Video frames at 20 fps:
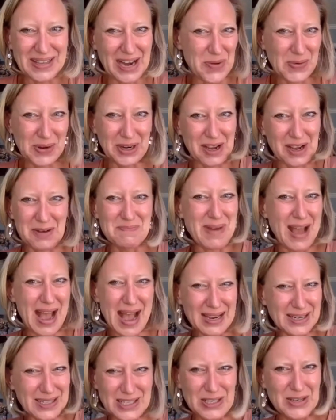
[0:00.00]
that I want to come
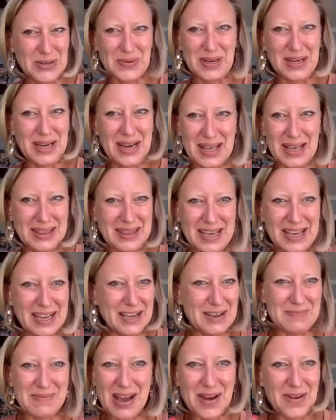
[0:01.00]
back to and
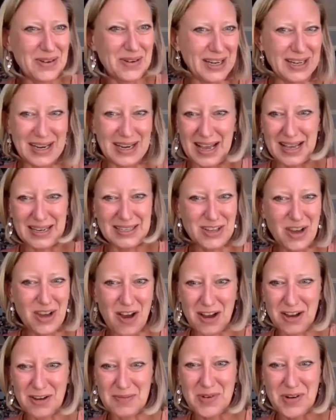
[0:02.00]
think about and
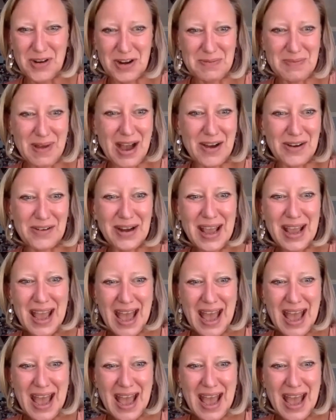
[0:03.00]
talk more about.